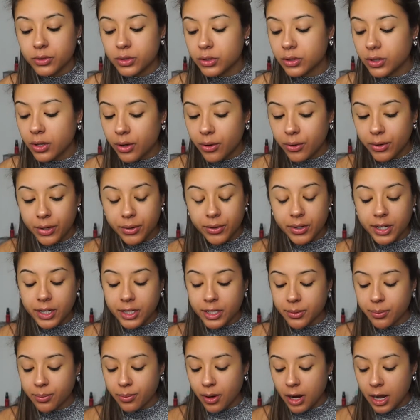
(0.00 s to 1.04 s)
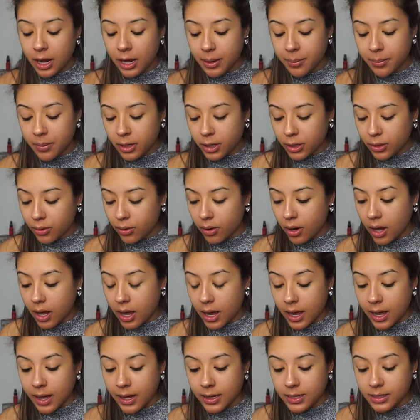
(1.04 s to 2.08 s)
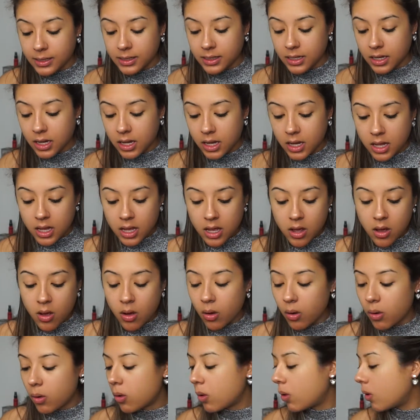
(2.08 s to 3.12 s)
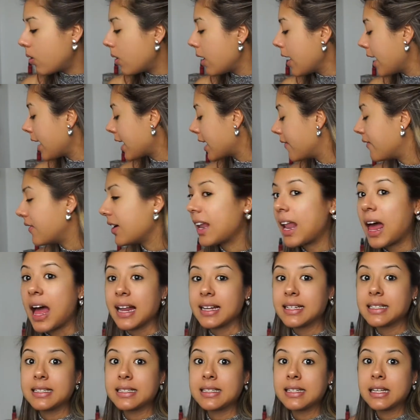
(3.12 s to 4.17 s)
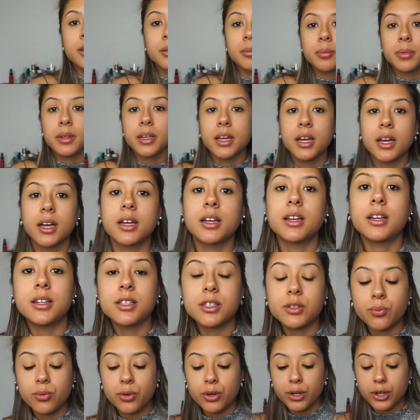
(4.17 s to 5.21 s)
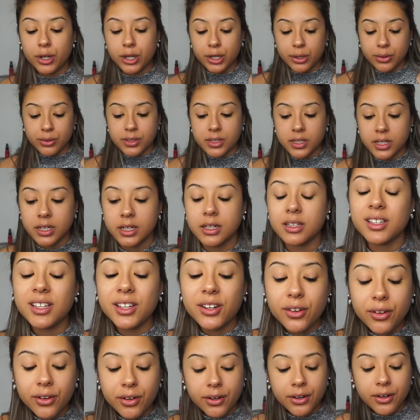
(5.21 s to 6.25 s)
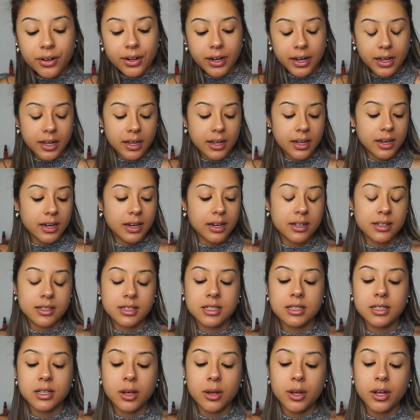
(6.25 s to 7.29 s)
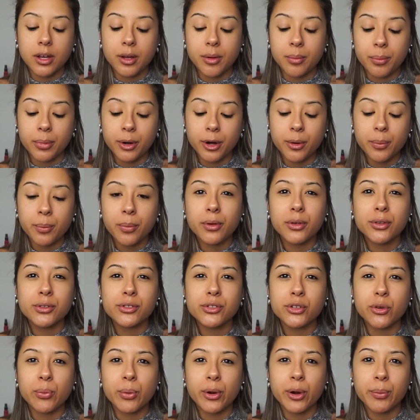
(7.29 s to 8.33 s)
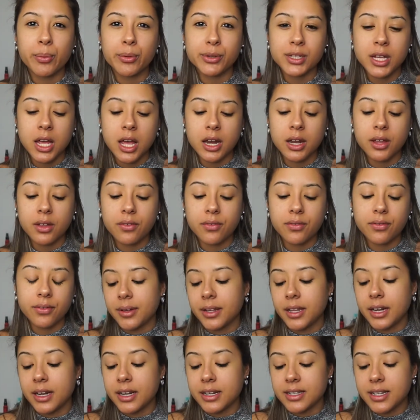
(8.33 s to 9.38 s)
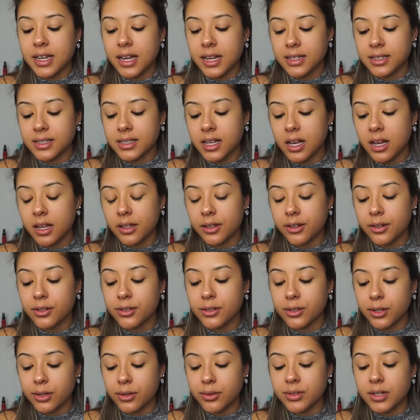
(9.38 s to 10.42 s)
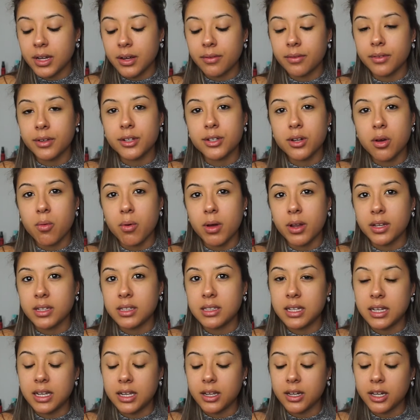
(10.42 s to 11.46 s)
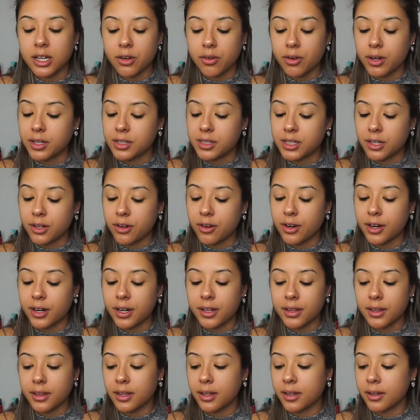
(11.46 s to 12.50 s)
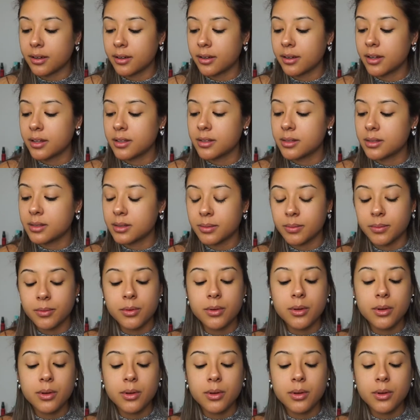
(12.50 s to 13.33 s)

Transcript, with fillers: So you need to prime your eyes a whole heck of a lot because we're using glitter and it's um, purple so purple's kind of an intense color so you definitely don't want to see any creasing or anything because